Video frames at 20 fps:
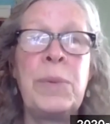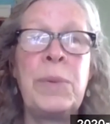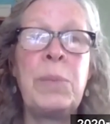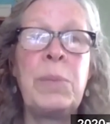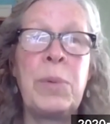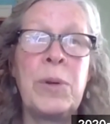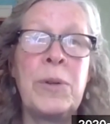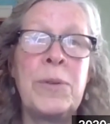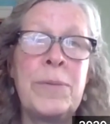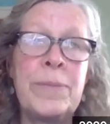
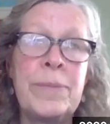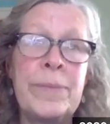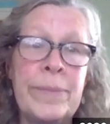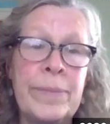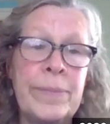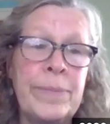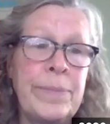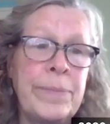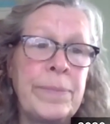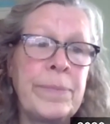people,
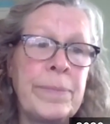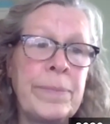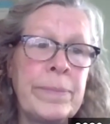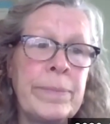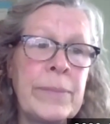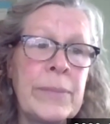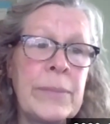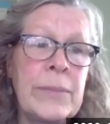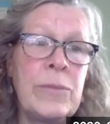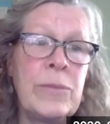
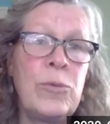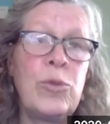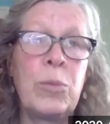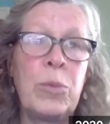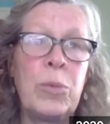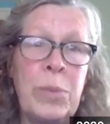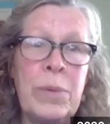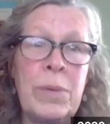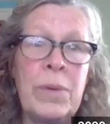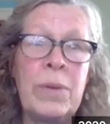
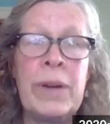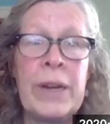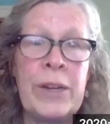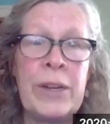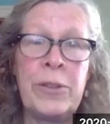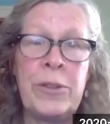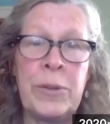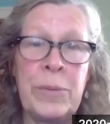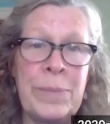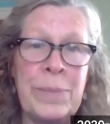normal,
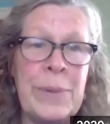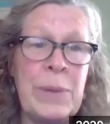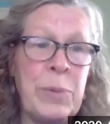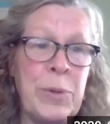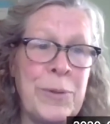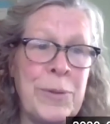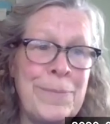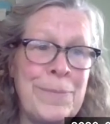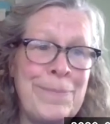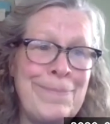regular
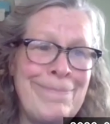people.